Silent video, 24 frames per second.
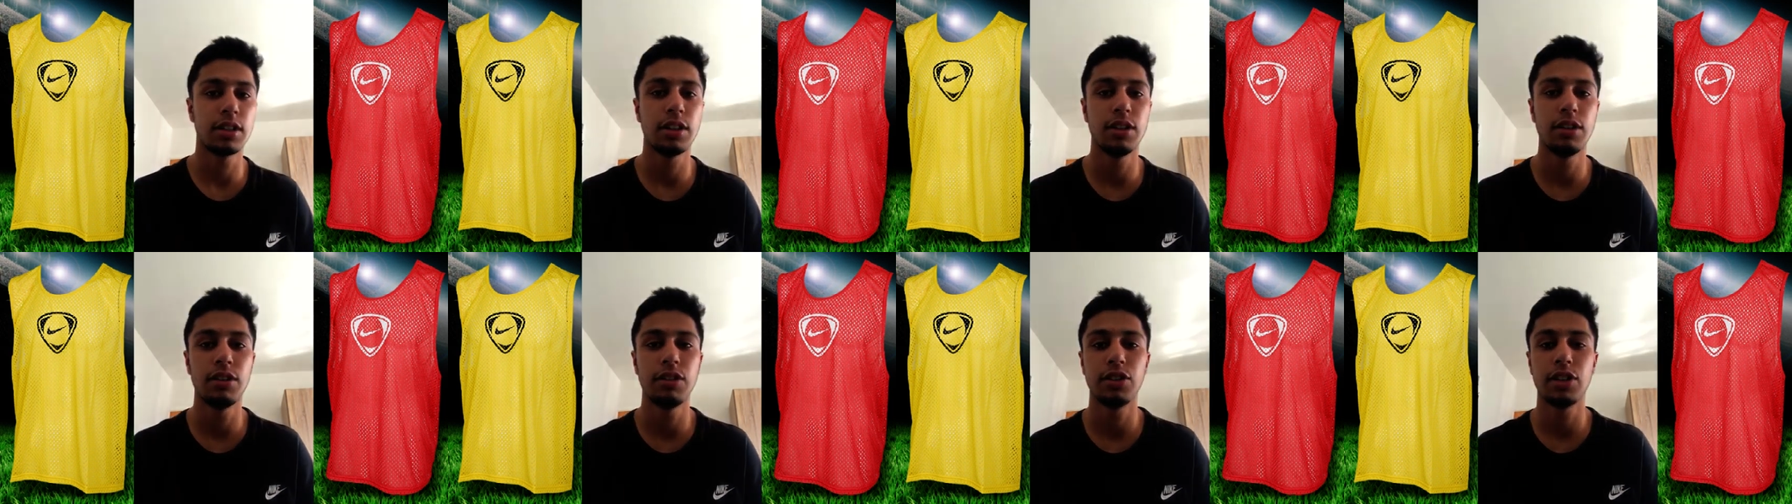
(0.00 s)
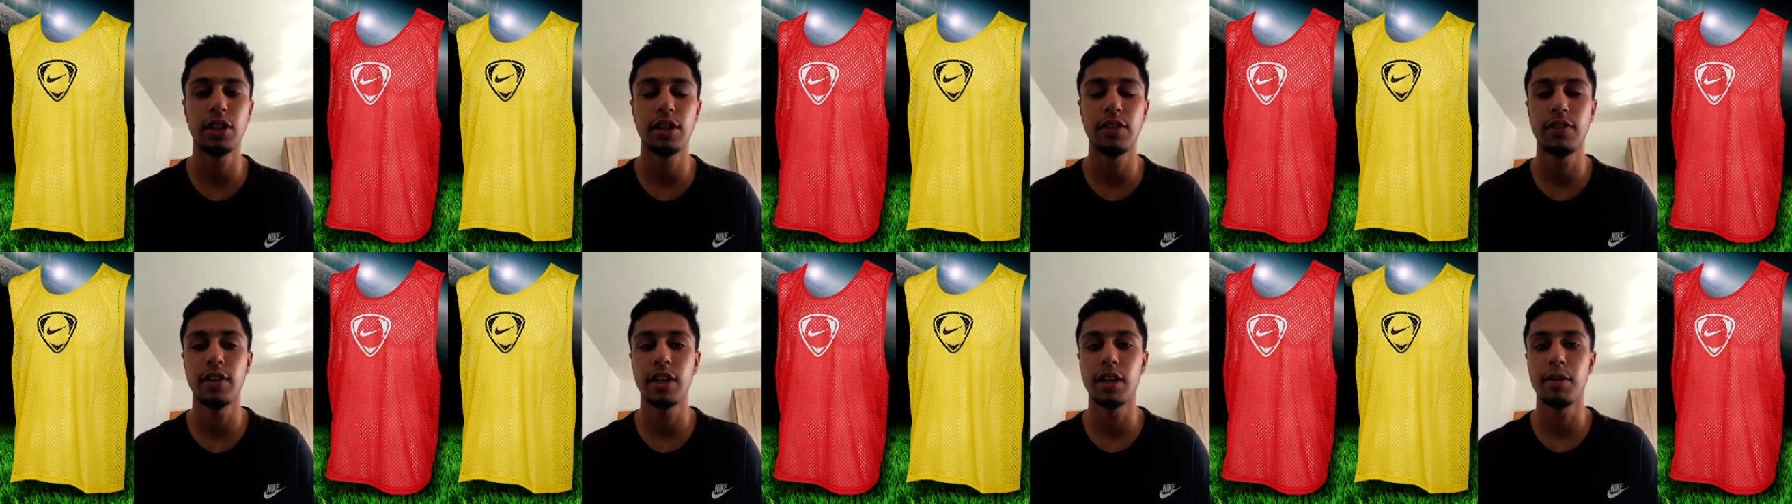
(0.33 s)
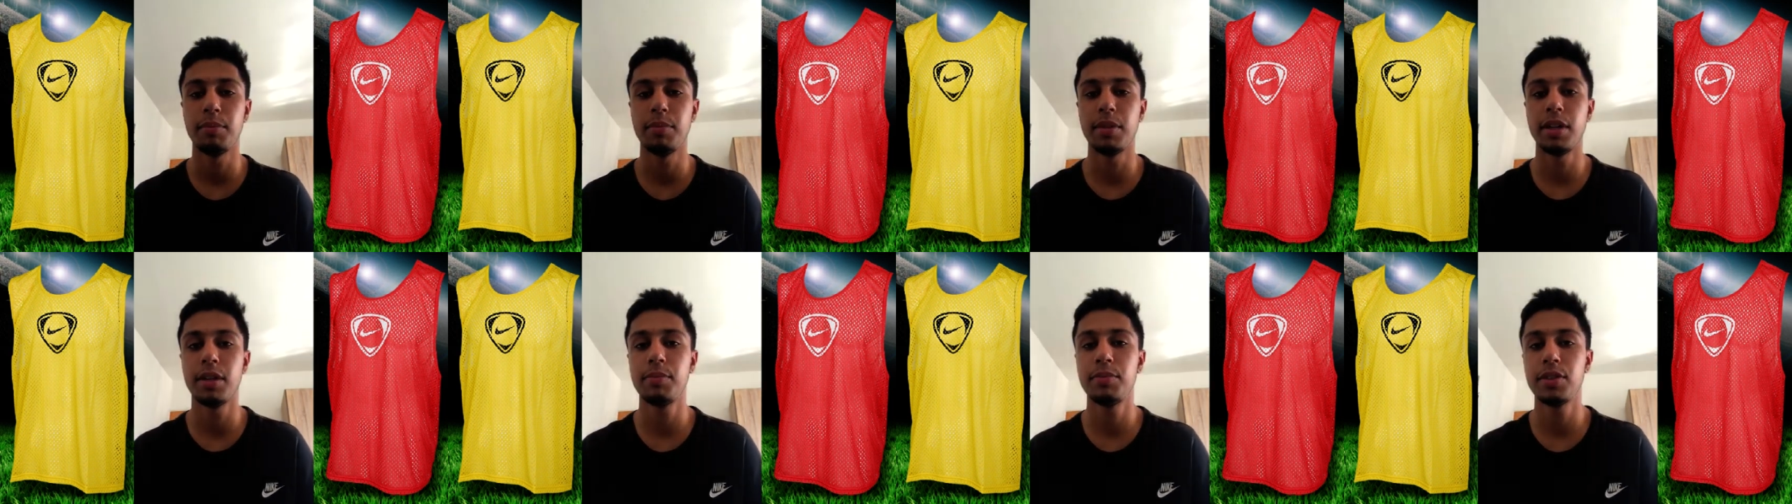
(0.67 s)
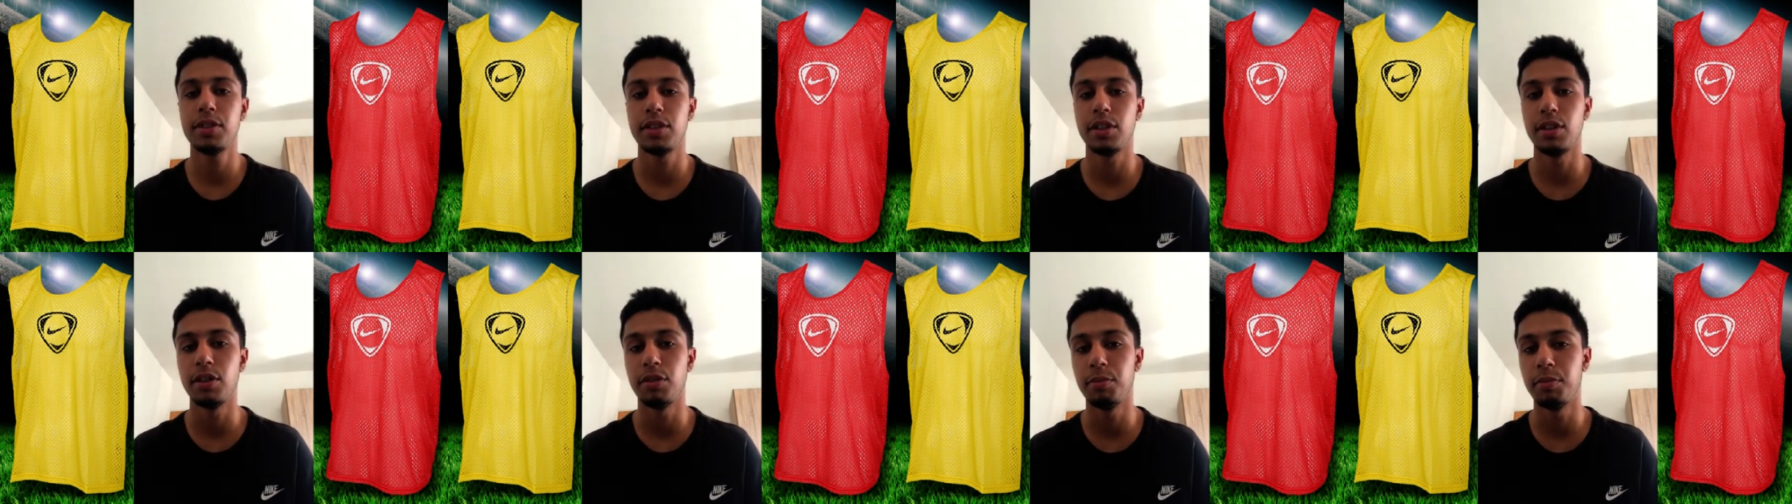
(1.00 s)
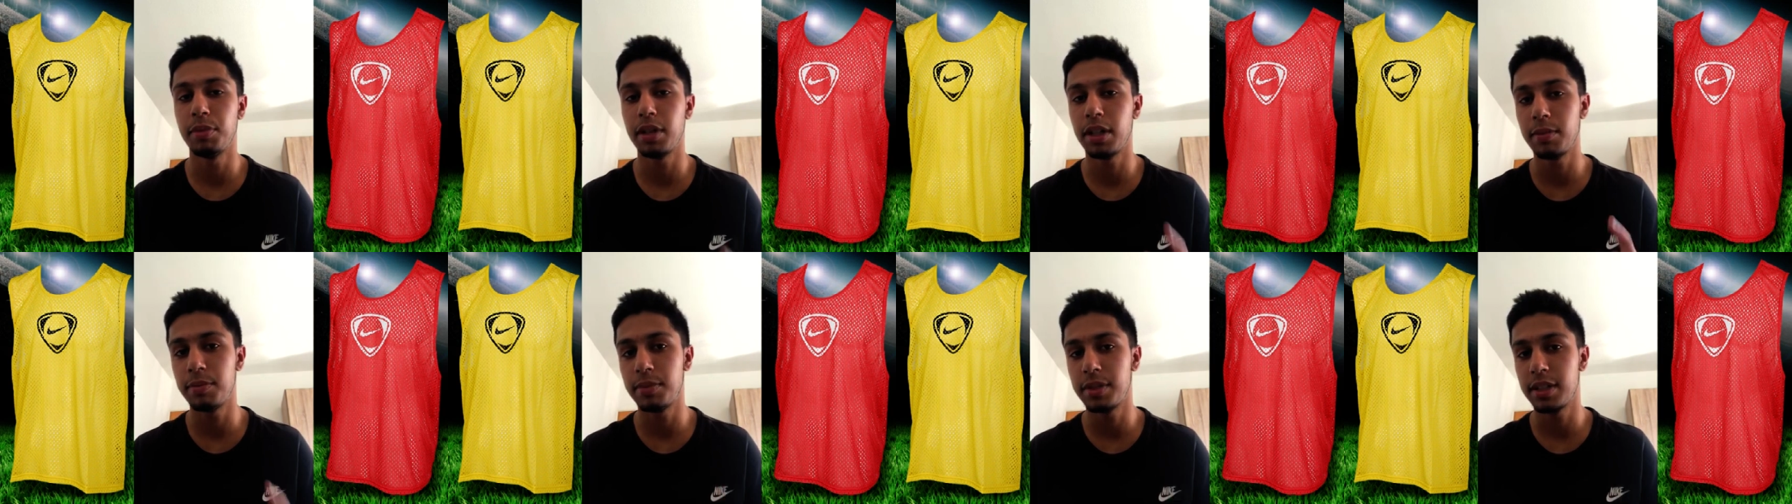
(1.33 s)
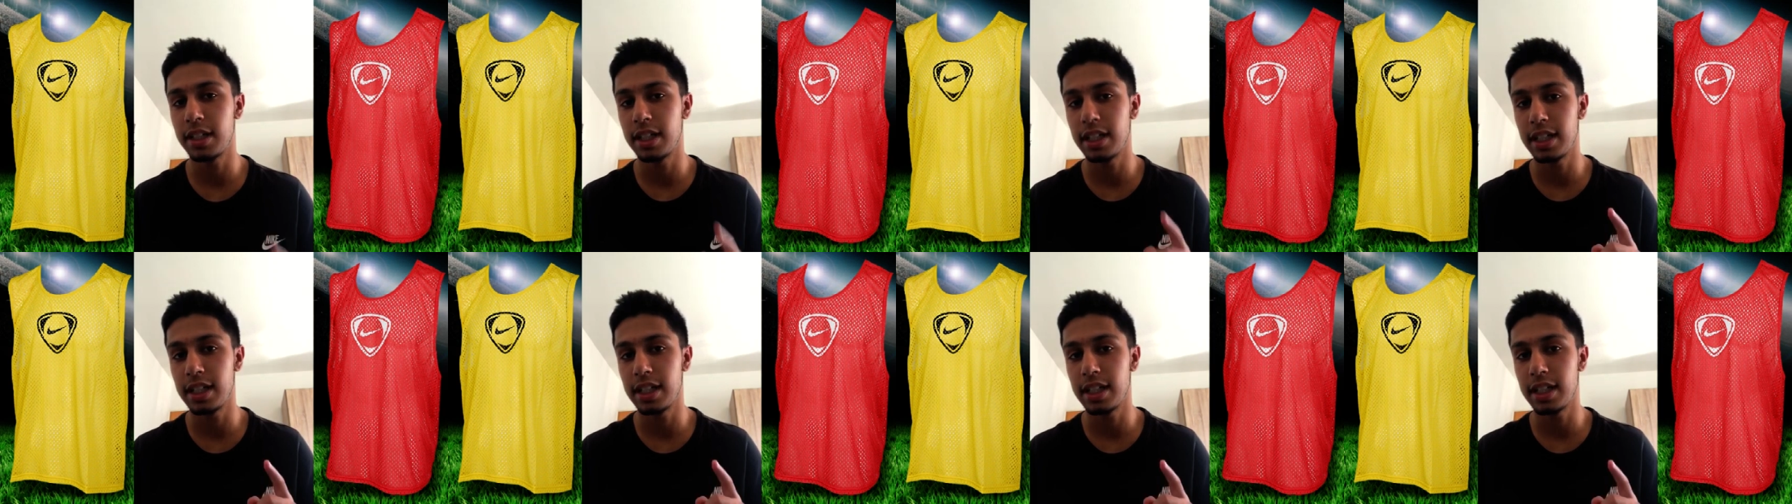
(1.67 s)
coach if you have bibs. So bibs